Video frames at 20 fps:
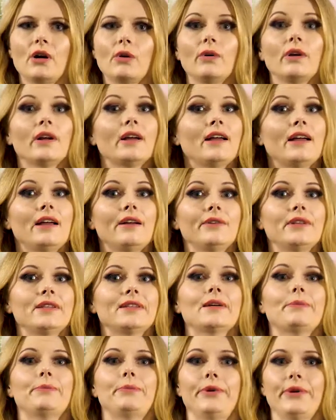will have
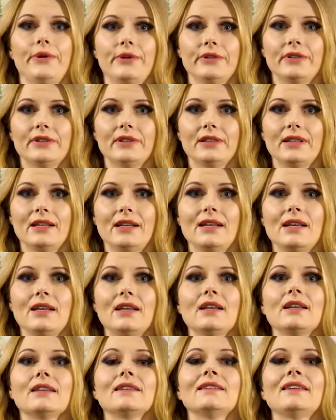disappeared.
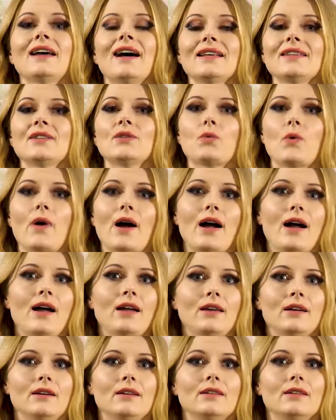That's why